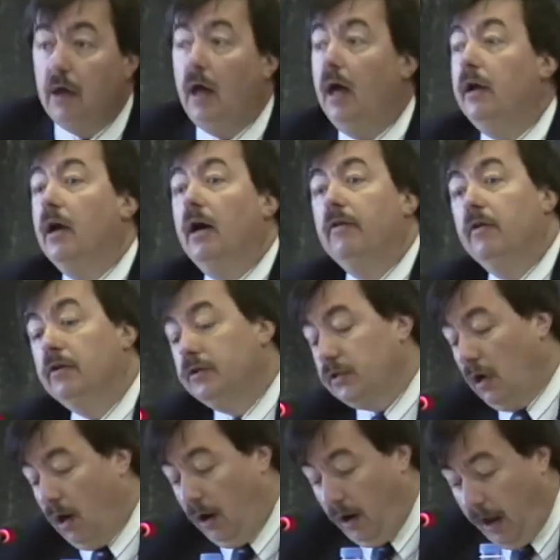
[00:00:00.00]
and others
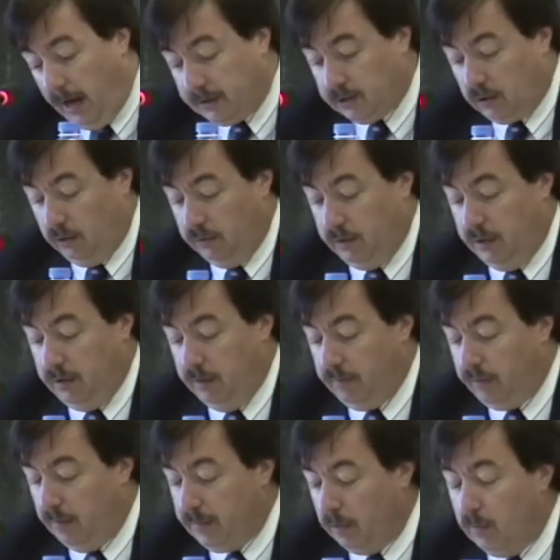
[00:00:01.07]
are excluded
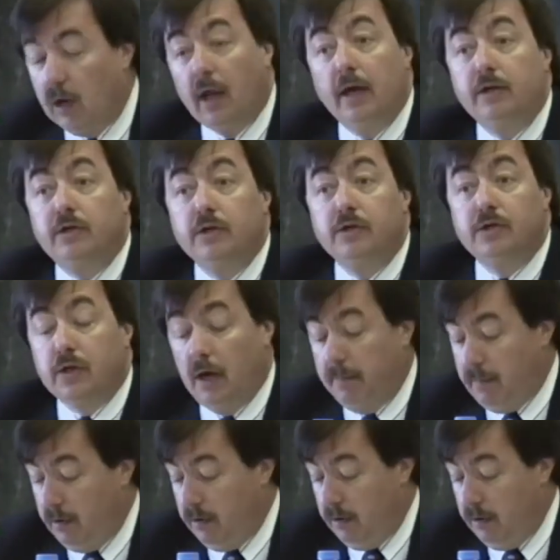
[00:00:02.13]
from the relationship